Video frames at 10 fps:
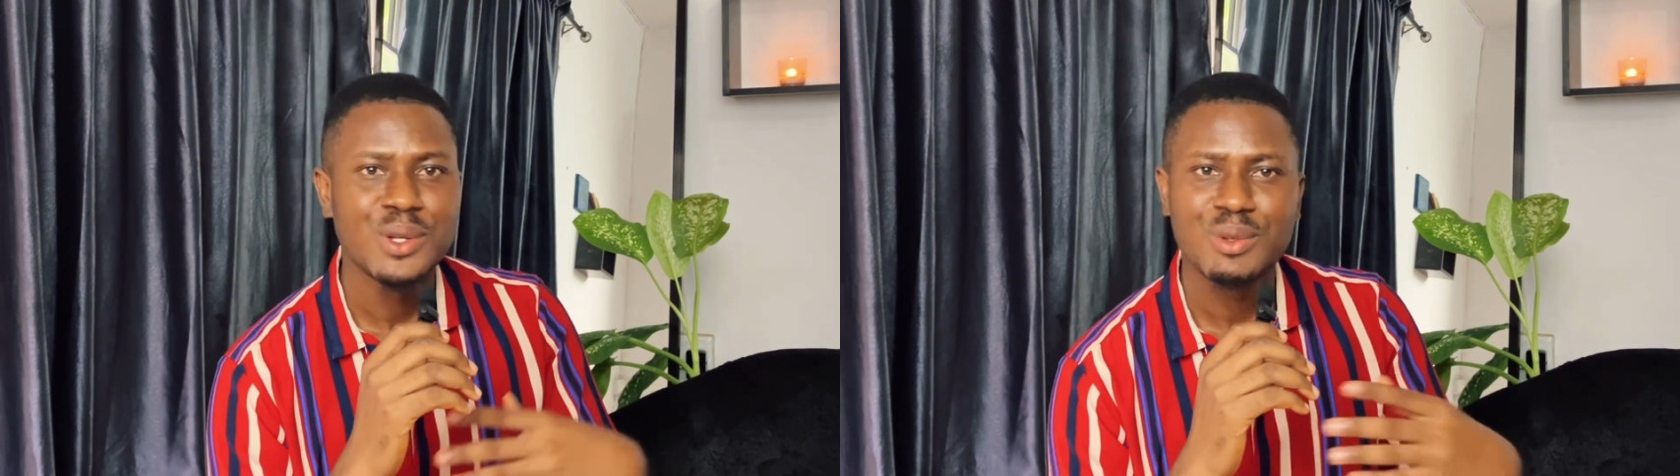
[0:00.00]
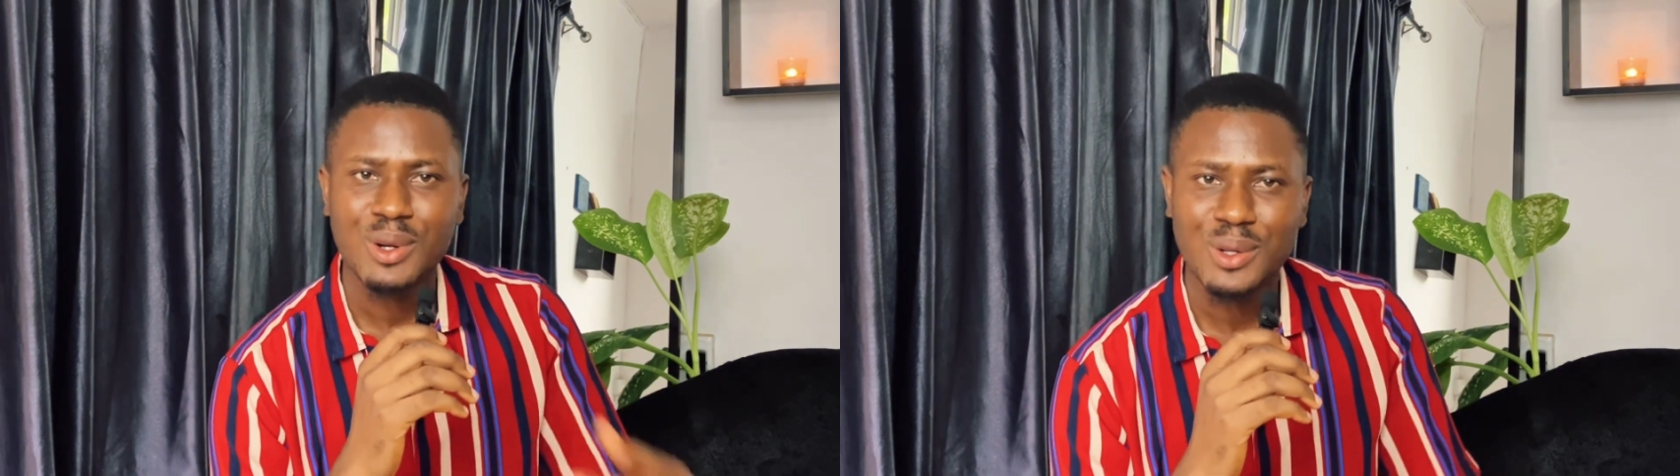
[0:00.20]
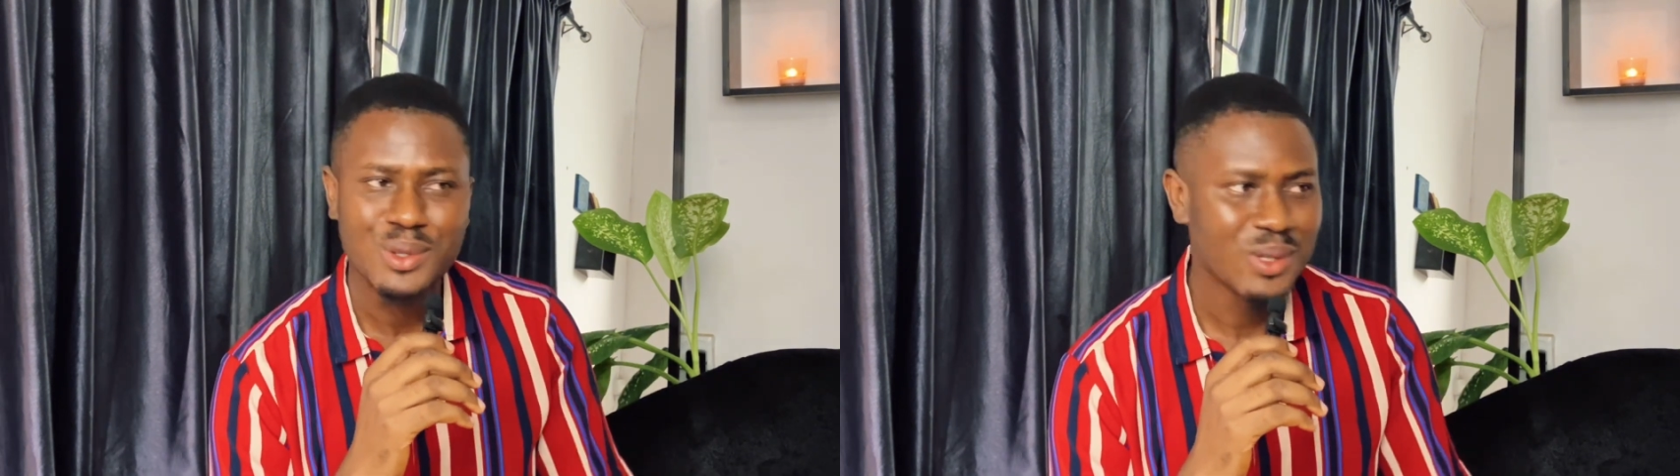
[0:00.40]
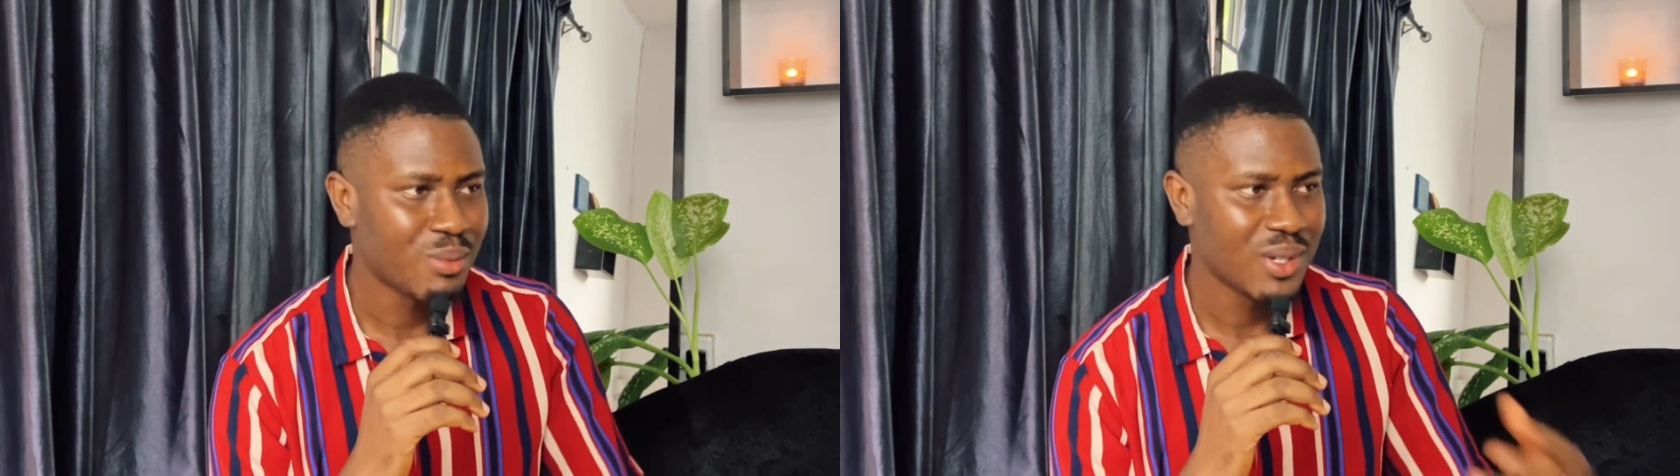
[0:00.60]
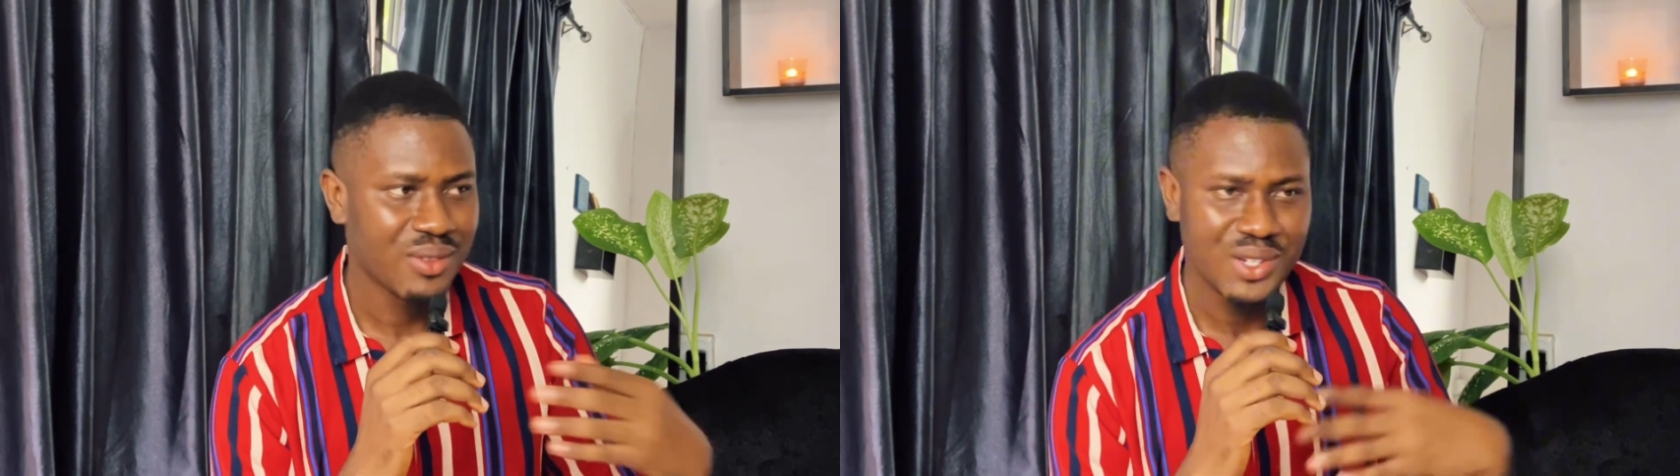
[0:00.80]
You're also the
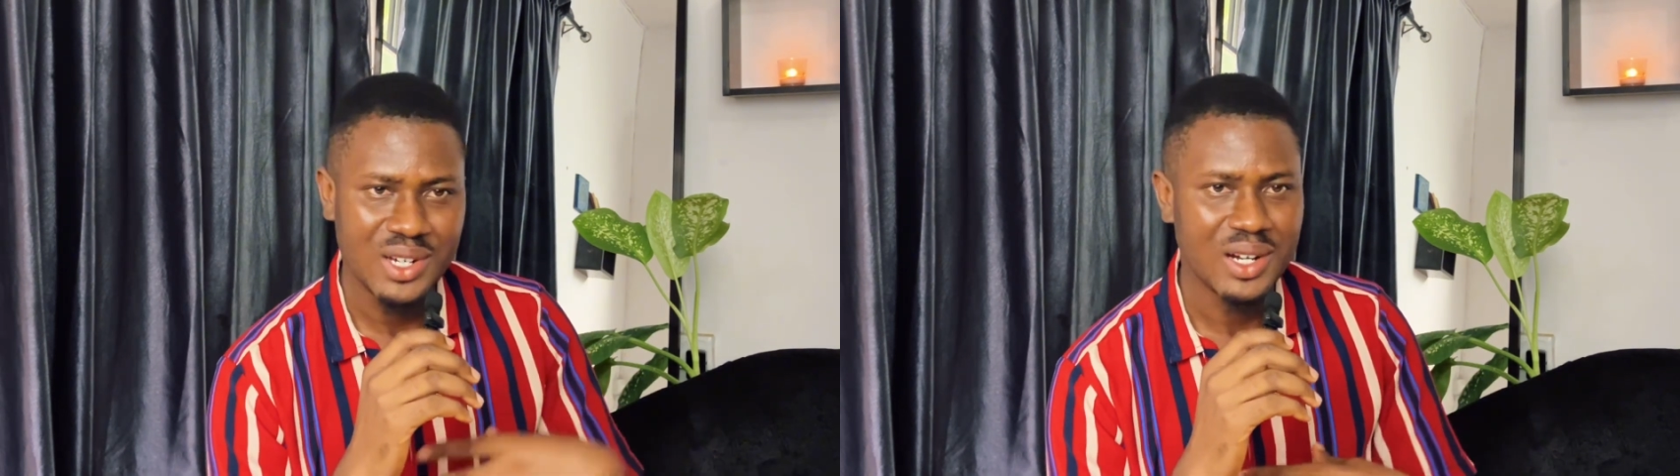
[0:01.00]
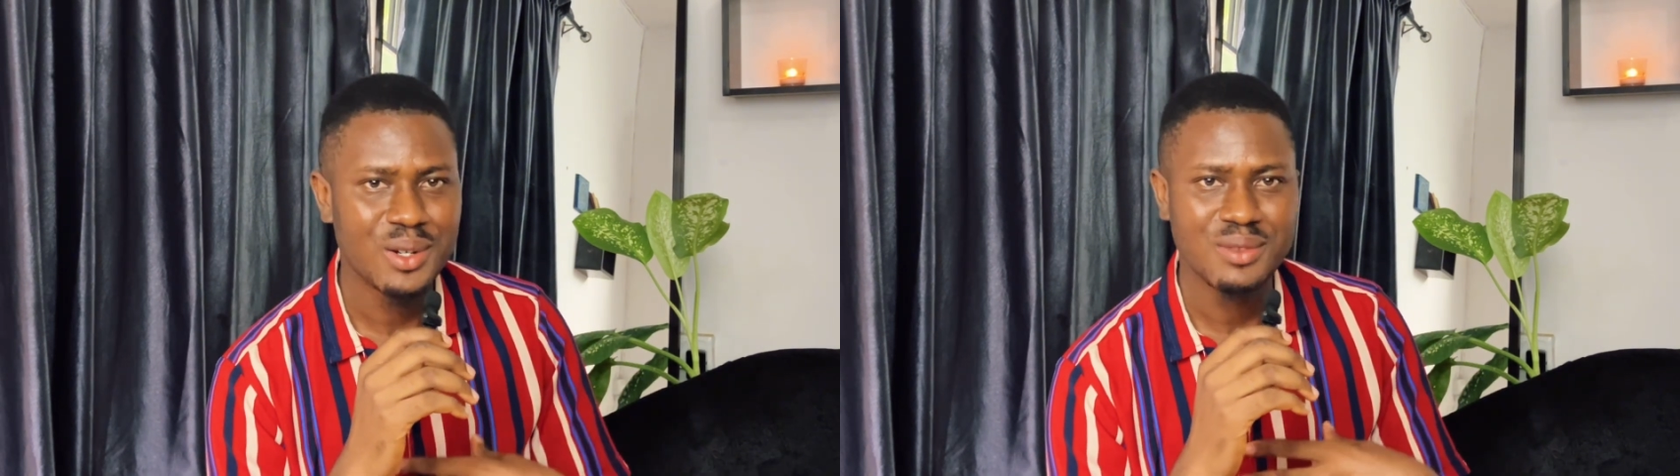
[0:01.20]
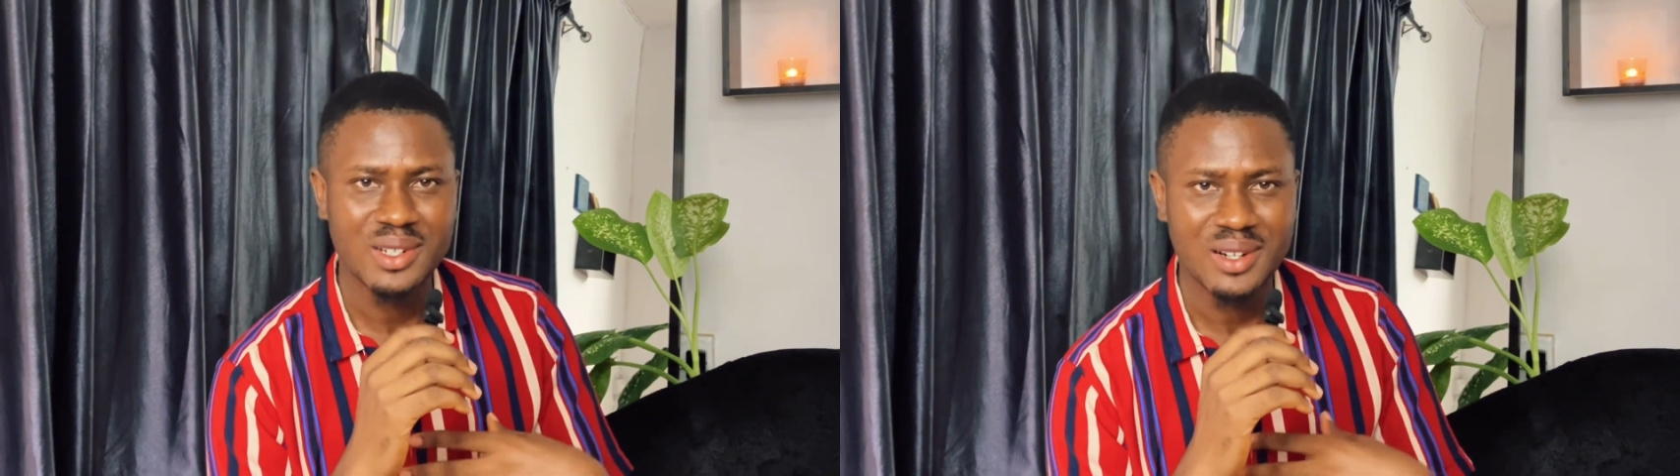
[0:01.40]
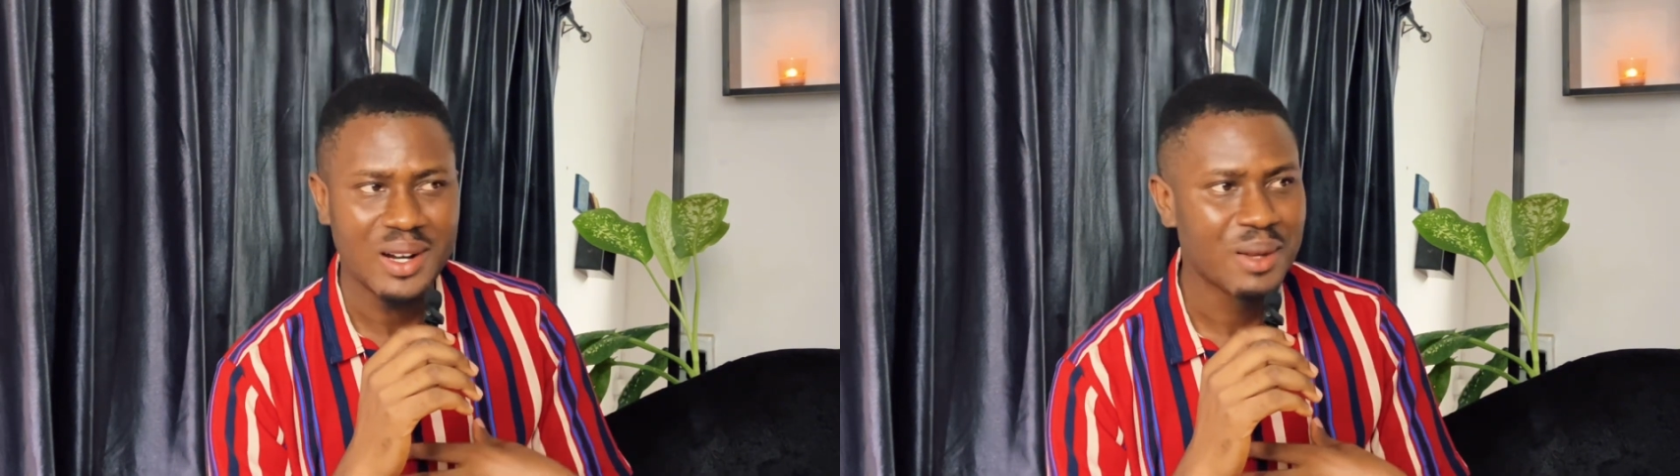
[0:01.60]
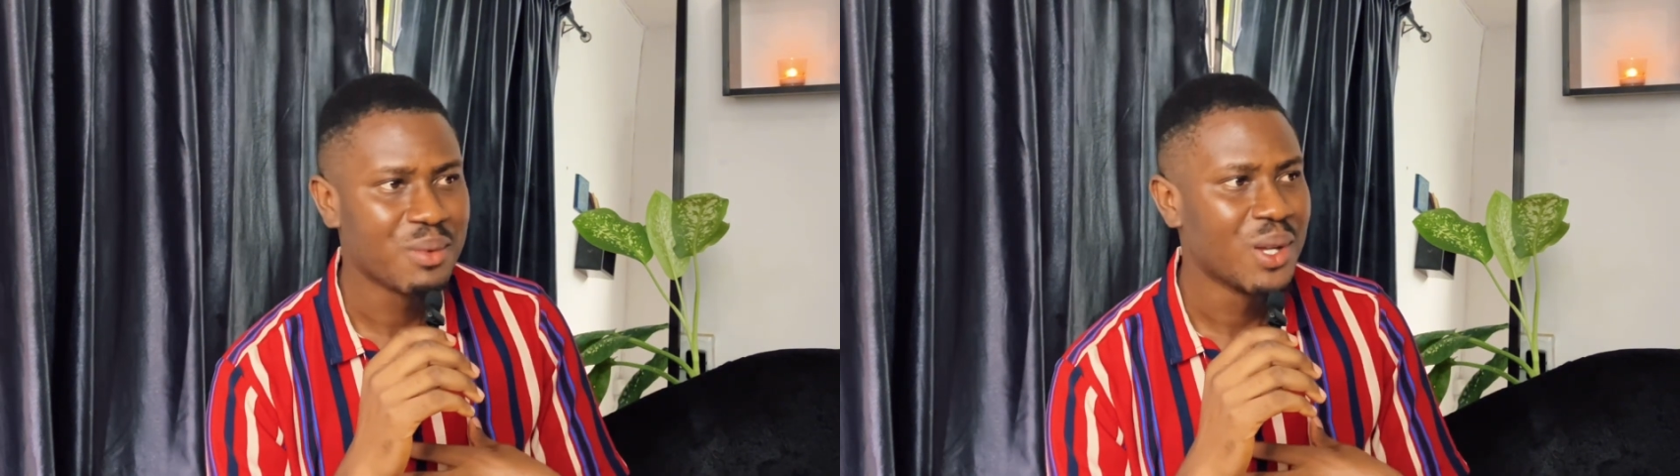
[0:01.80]
beneficiary of the crime.